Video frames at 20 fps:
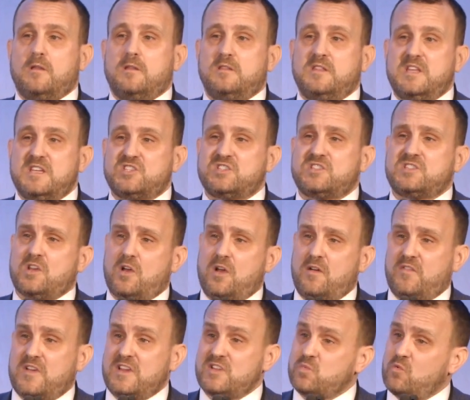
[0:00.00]
This
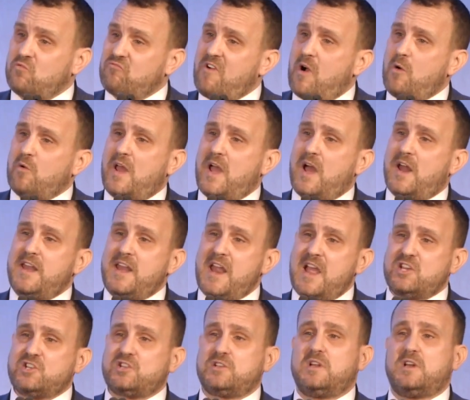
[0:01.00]
service will roll out
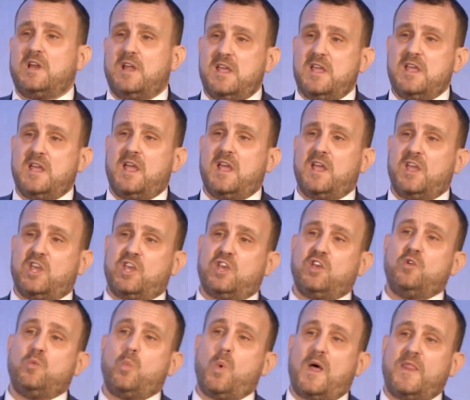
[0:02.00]
nationally in
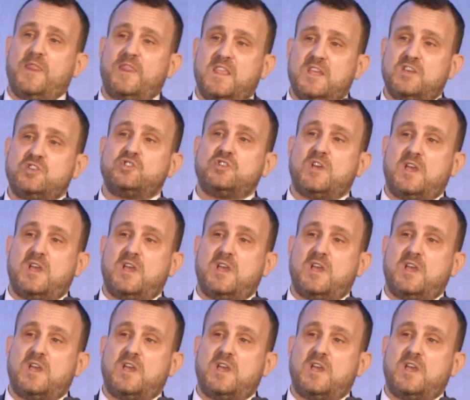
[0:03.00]
Q1 this